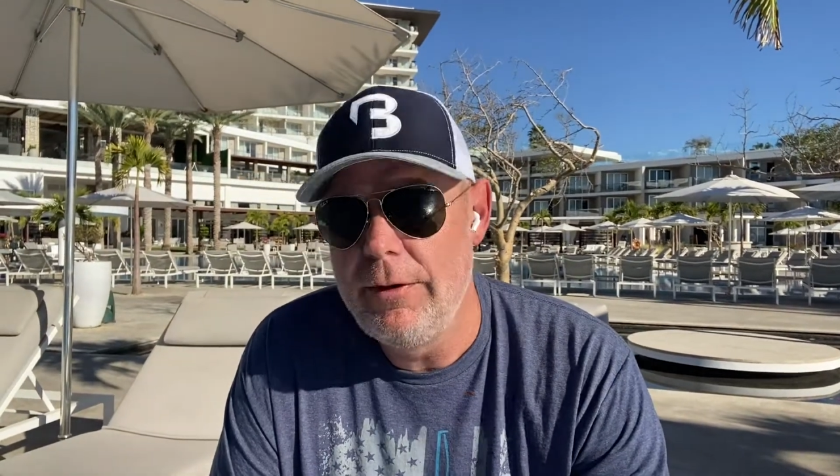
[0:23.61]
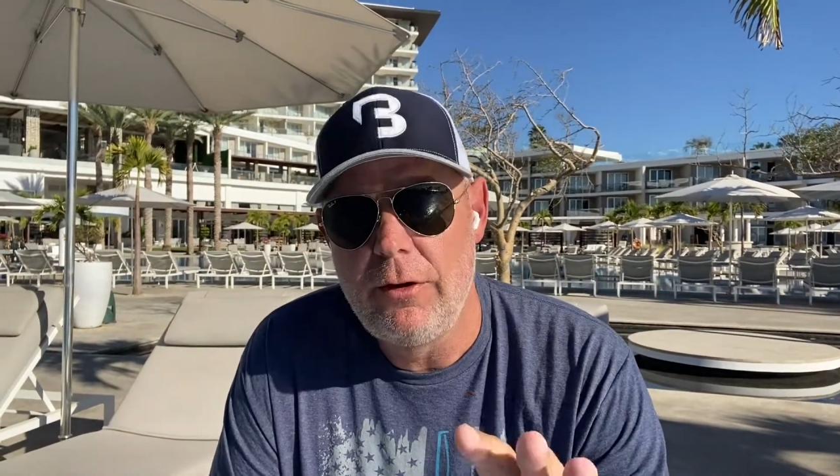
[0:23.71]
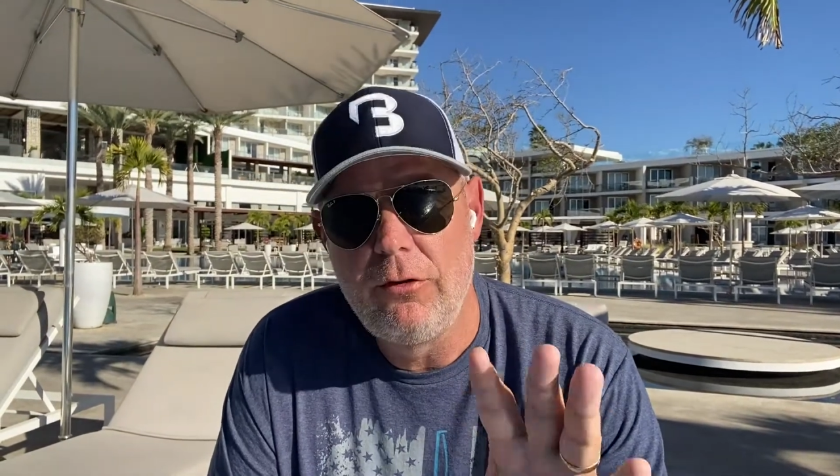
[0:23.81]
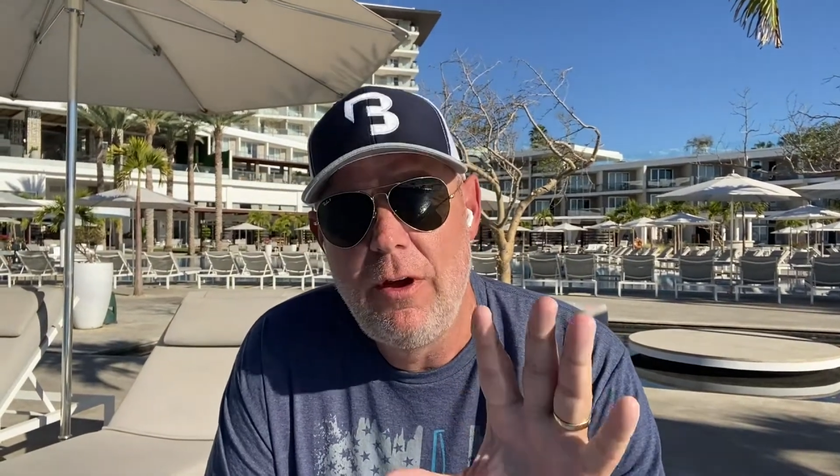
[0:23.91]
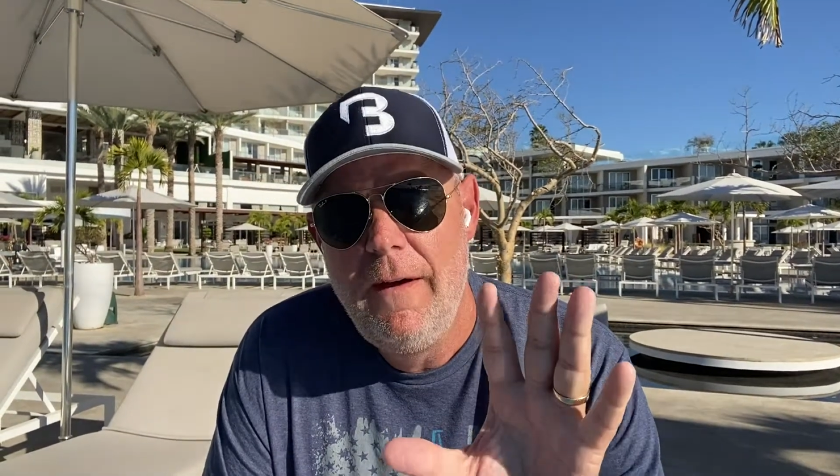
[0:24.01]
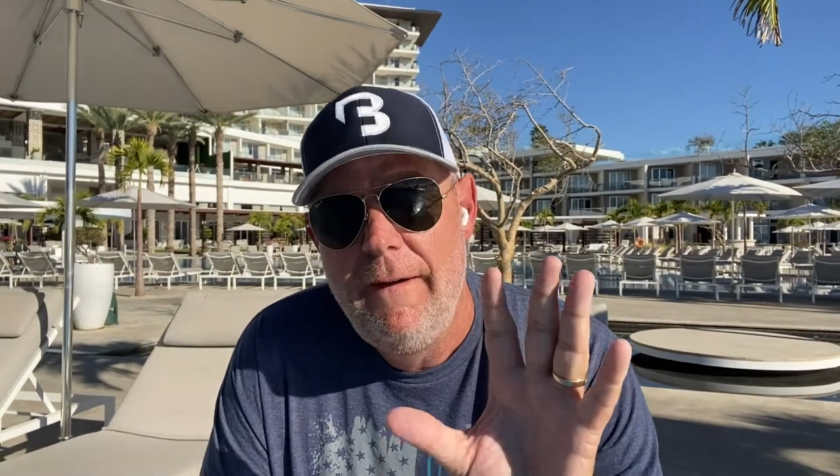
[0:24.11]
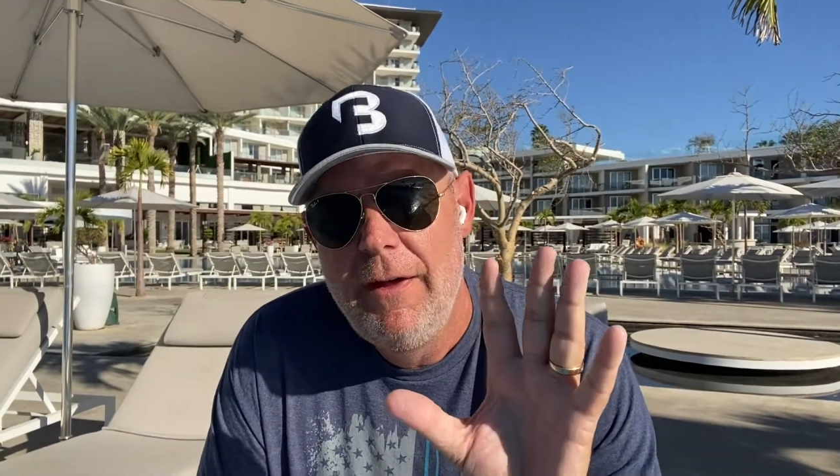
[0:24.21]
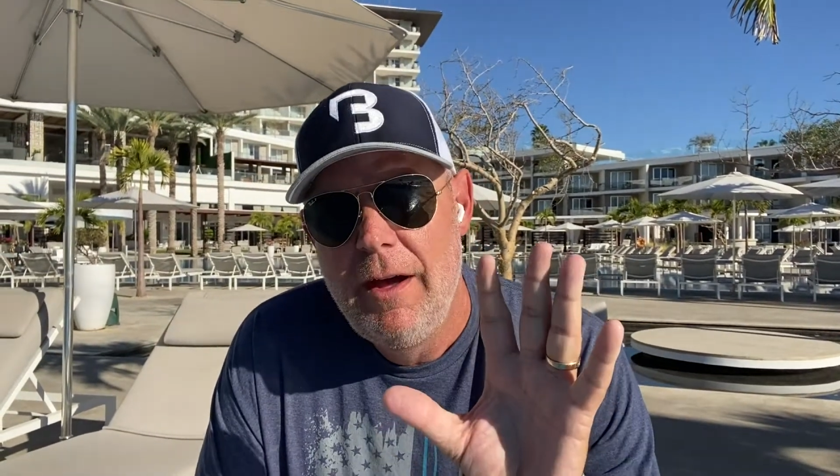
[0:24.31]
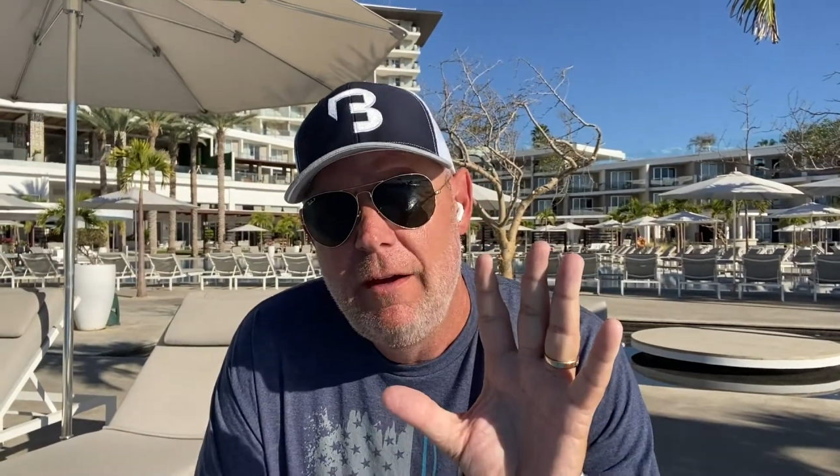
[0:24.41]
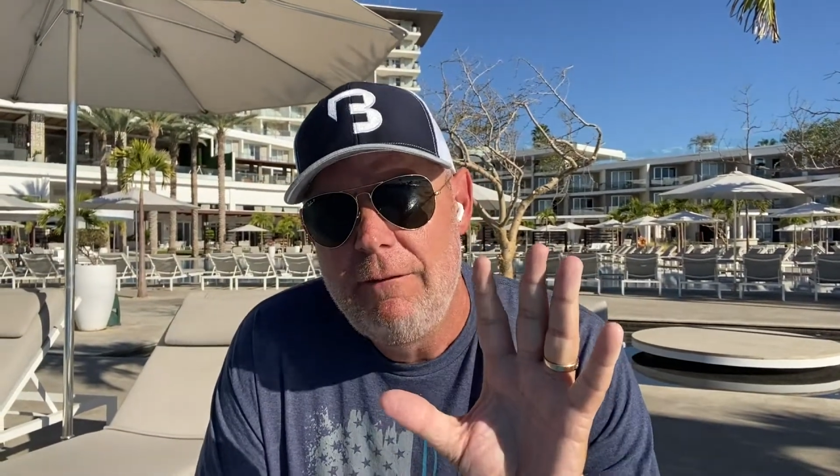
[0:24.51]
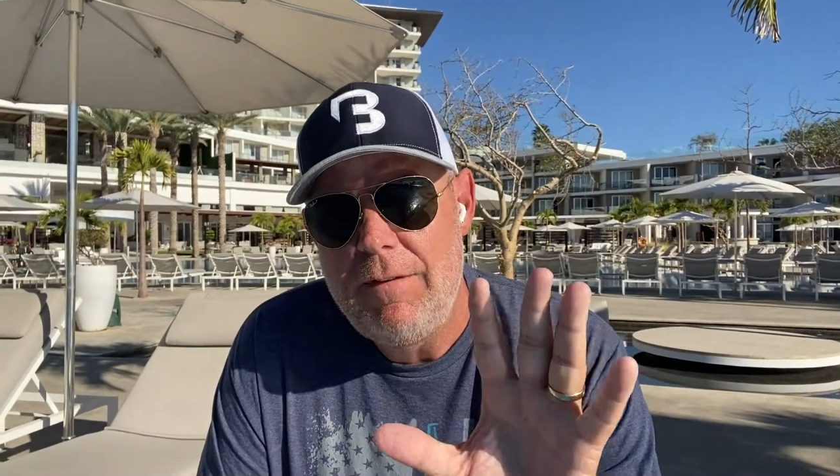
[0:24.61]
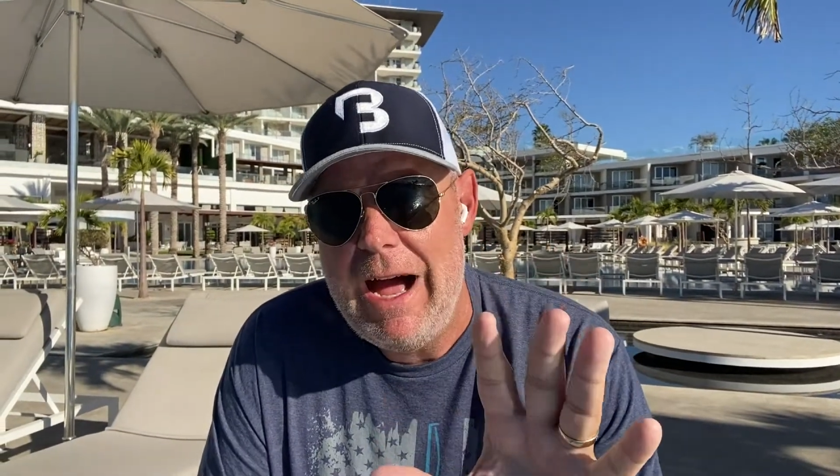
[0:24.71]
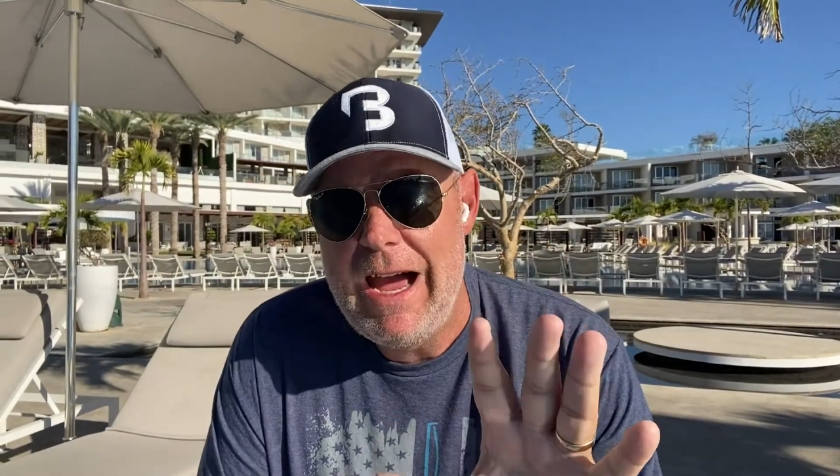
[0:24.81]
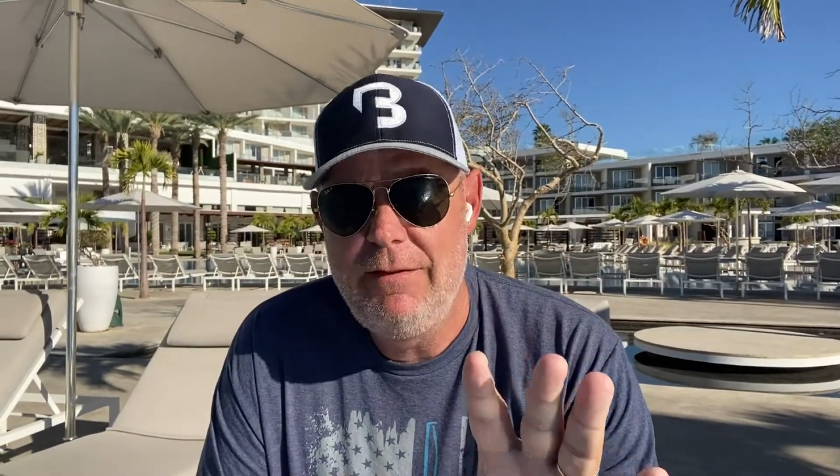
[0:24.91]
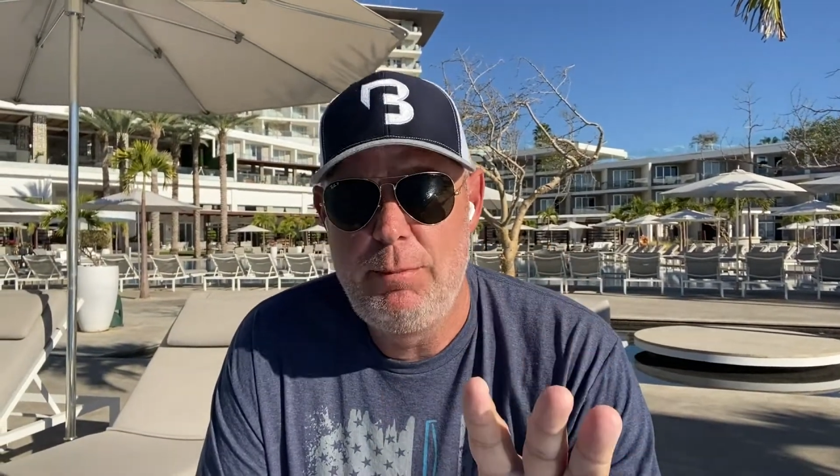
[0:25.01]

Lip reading: There's 5